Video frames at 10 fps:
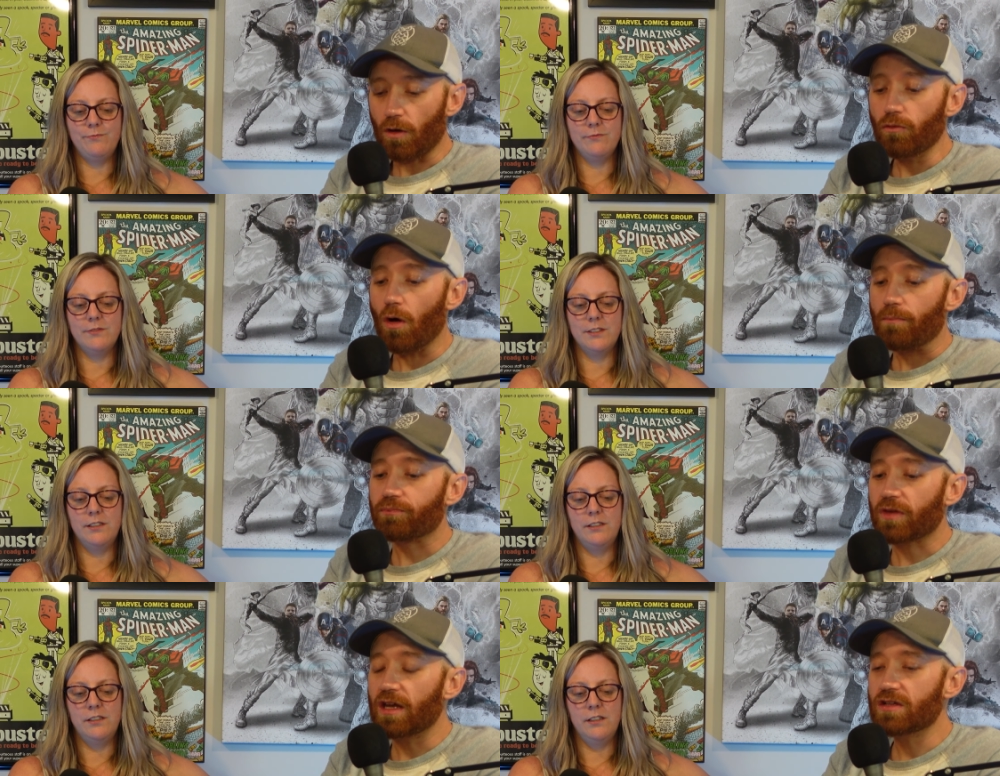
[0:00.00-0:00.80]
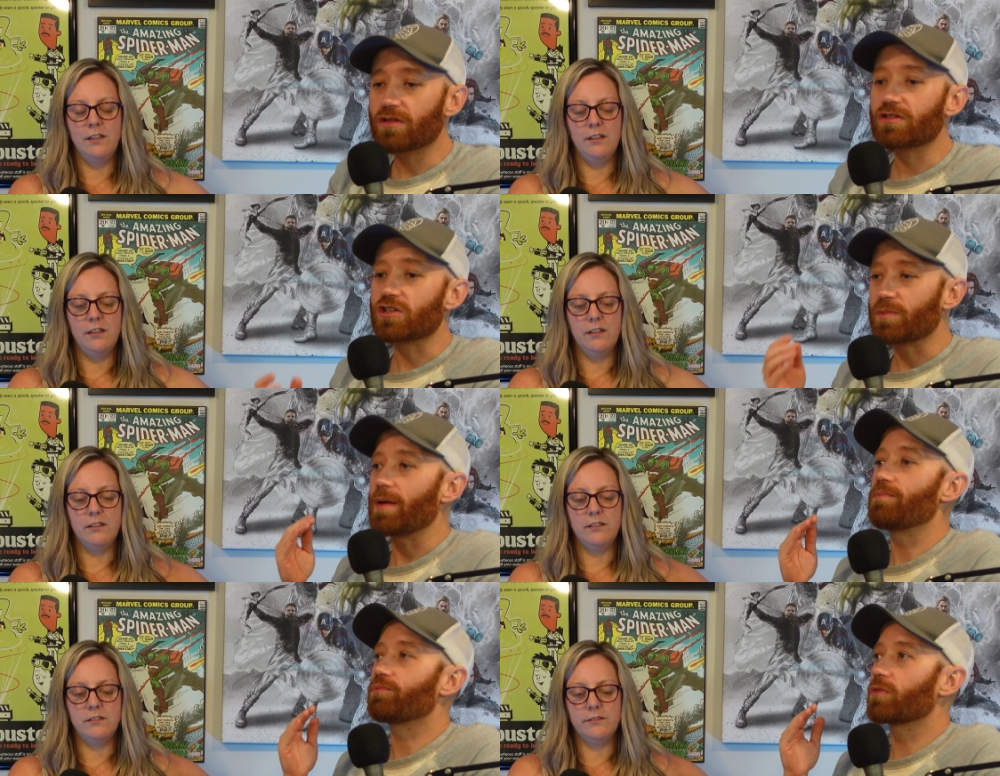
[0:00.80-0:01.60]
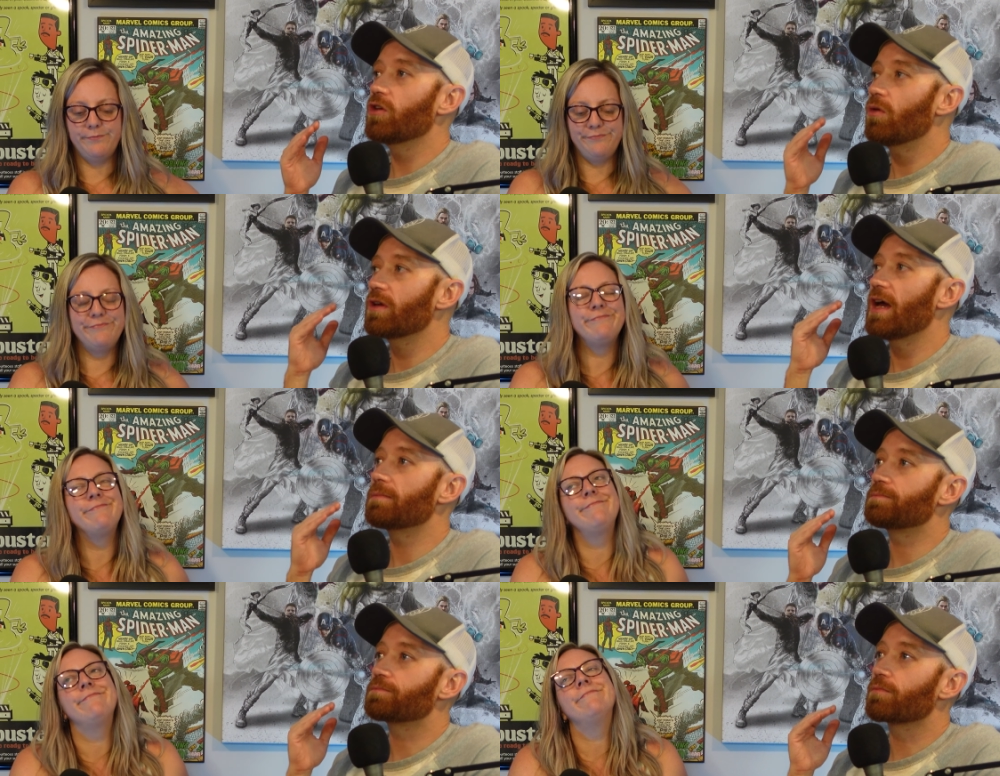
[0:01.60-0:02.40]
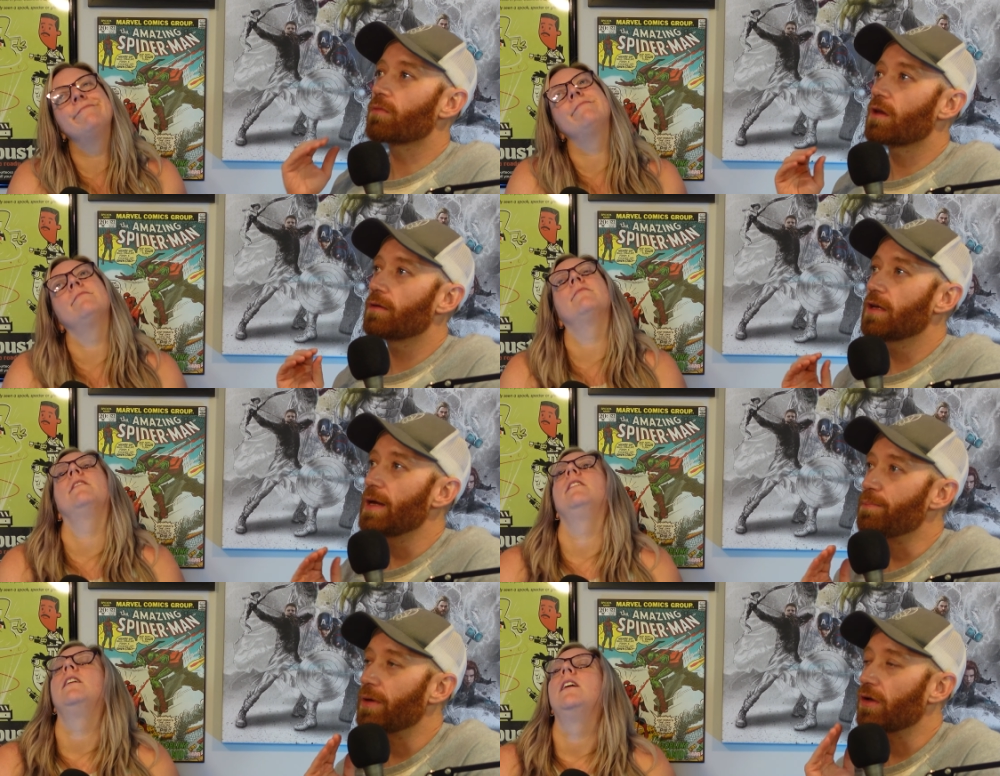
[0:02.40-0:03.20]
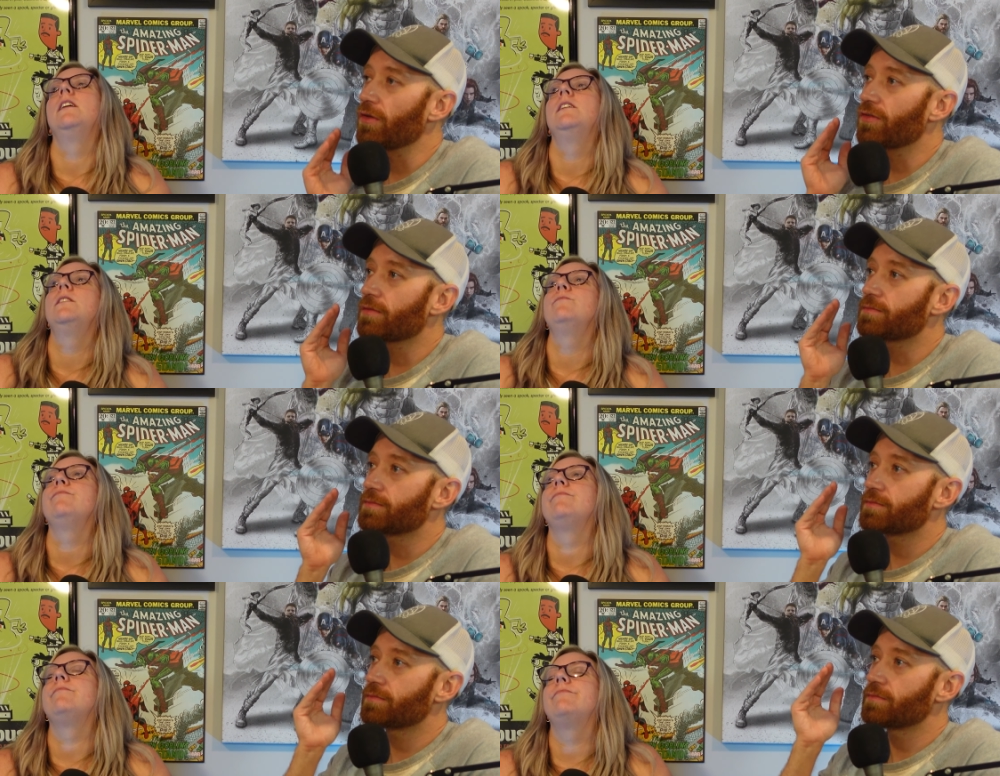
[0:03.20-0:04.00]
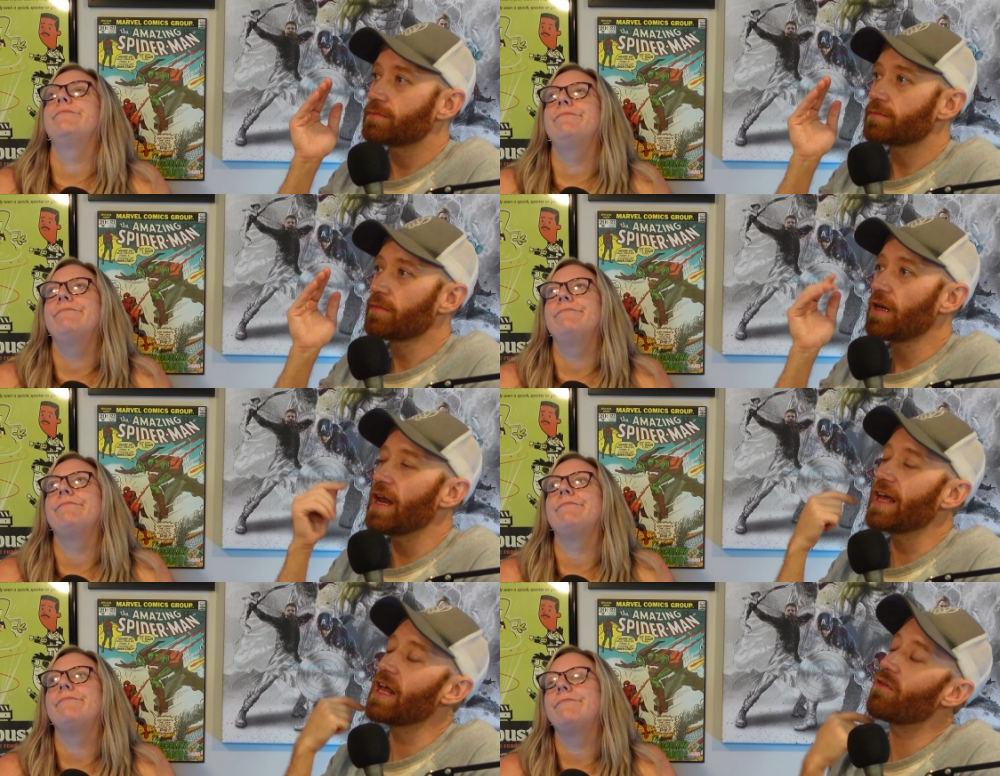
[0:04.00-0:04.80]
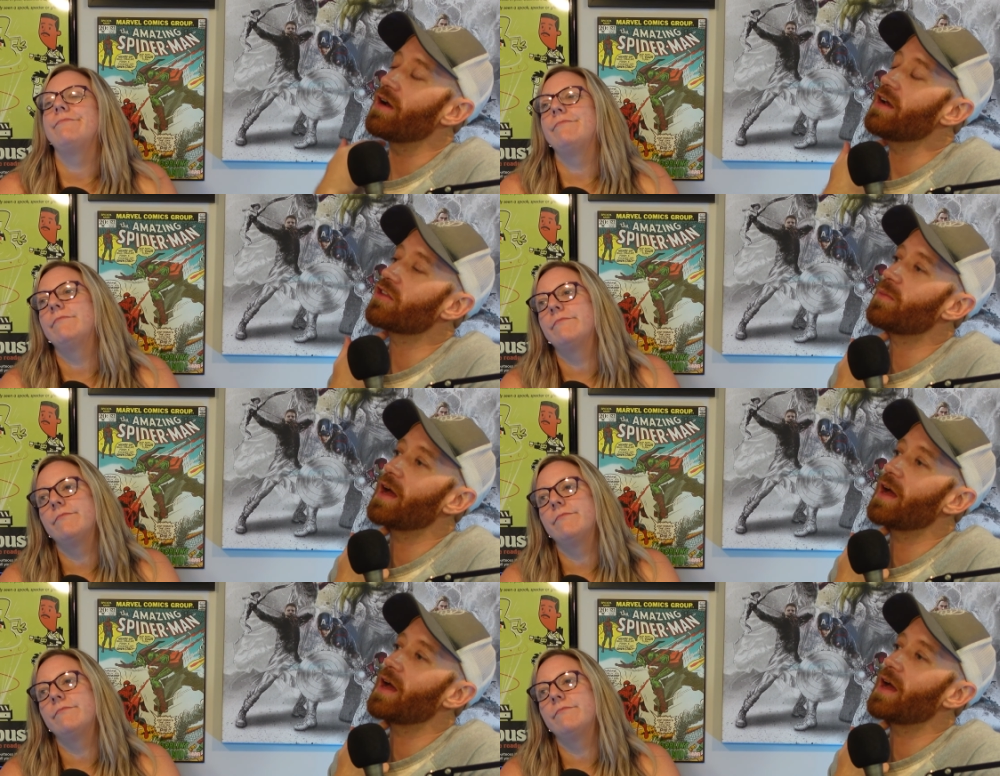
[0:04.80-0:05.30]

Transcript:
Speaker 1: No, it is delicious, but you don't get. It builds, and I get it right here at the